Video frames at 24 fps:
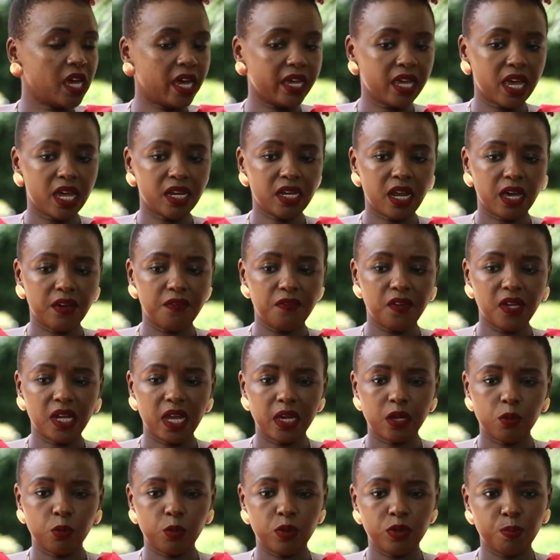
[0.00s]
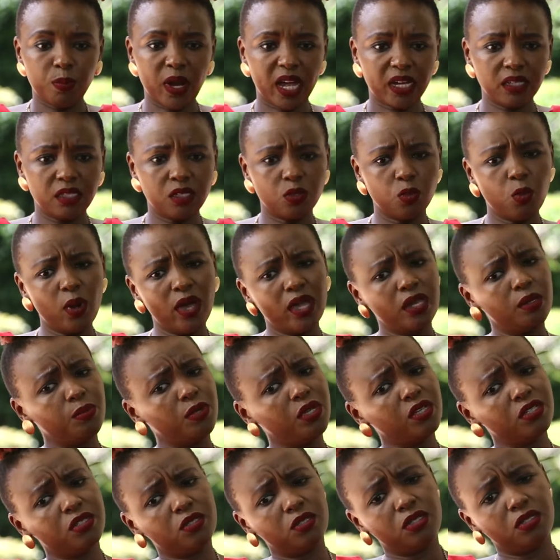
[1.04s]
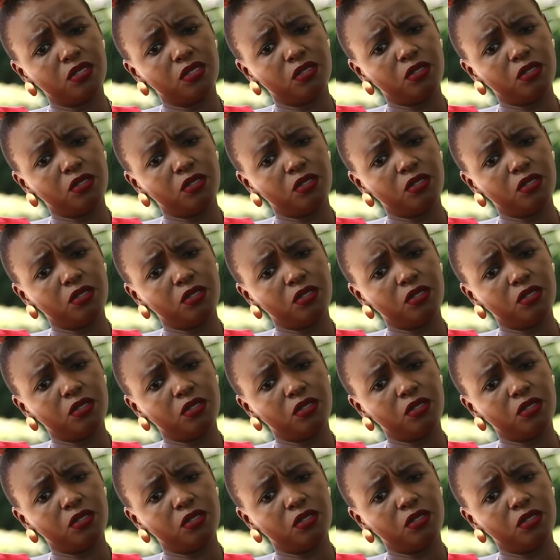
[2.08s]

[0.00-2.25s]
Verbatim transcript: again I feel like with Blankets and Wine because